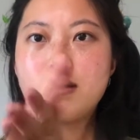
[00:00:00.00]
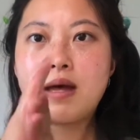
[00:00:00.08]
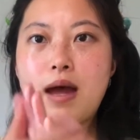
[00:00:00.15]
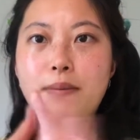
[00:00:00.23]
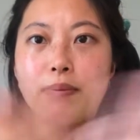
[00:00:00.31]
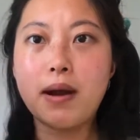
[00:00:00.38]

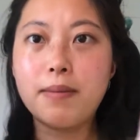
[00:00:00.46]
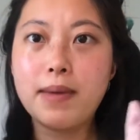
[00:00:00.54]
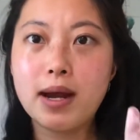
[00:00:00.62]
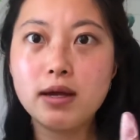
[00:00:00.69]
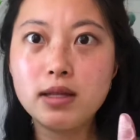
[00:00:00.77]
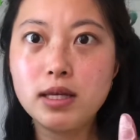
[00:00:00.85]
I
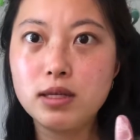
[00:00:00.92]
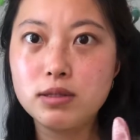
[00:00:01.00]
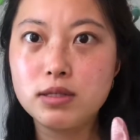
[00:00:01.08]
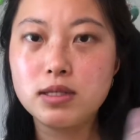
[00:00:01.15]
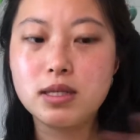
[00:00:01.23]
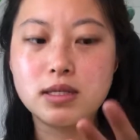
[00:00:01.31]
primarily use
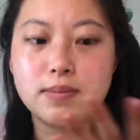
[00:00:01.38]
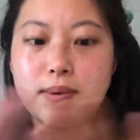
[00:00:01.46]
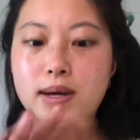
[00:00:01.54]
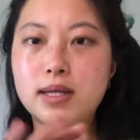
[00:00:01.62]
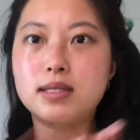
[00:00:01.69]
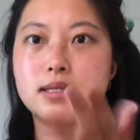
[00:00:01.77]
this as a
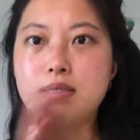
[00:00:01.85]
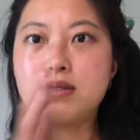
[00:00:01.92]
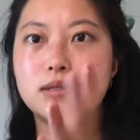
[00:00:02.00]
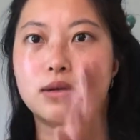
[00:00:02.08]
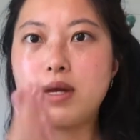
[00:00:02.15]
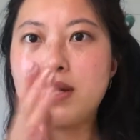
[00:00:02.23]
body
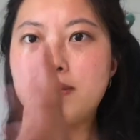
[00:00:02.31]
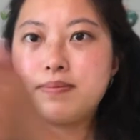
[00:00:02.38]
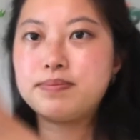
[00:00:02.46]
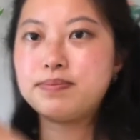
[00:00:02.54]
sunscreen.